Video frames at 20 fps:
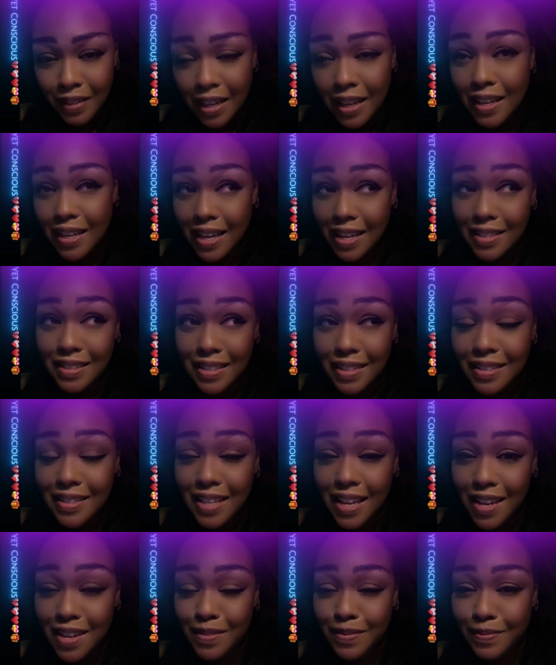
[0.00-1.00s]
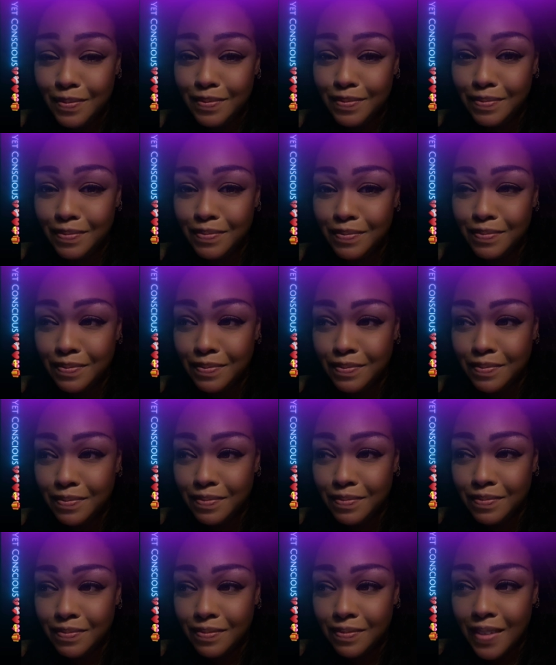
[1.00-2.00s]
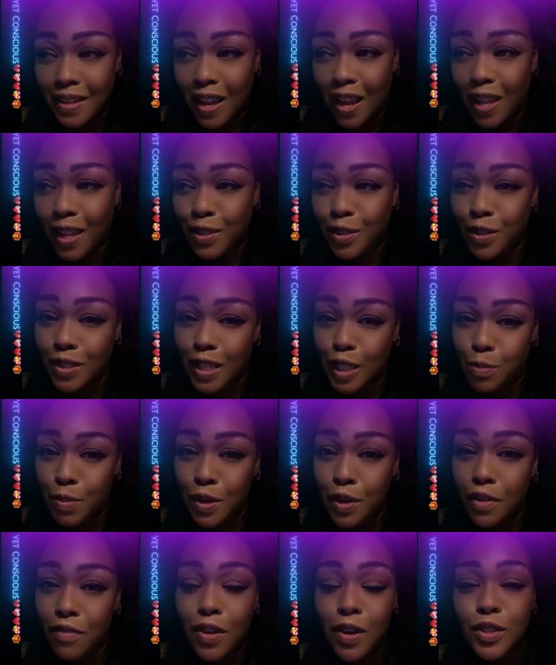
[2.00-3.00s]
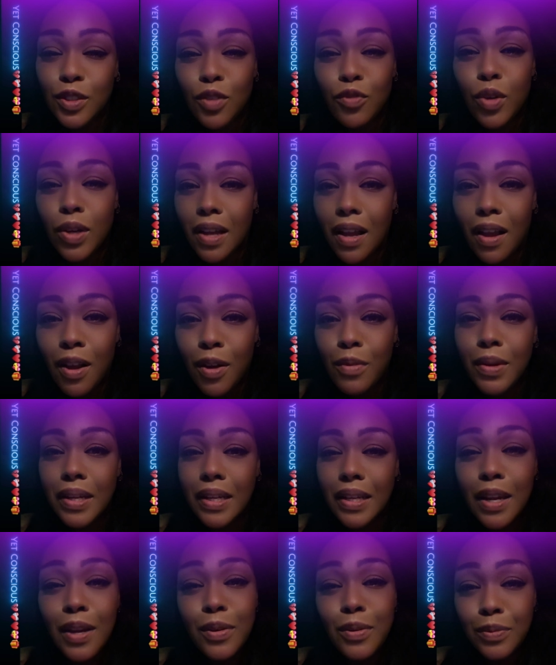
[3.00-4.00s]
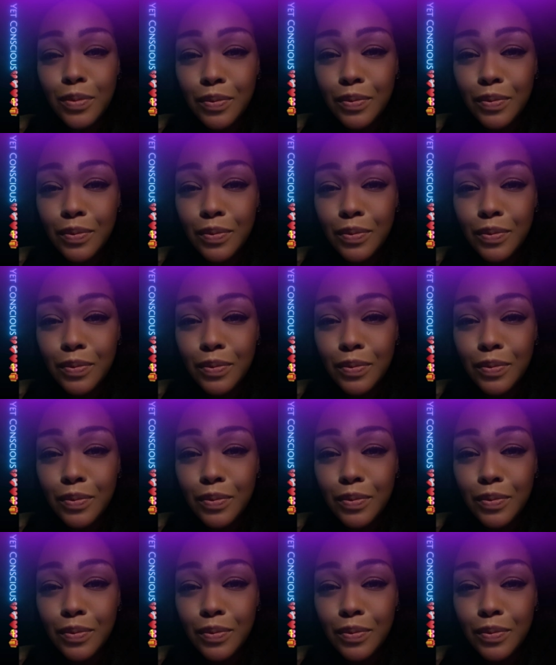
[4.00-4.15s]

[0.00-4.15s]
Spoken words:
Yes, sensei. I'll let you teach me your version of what I already know.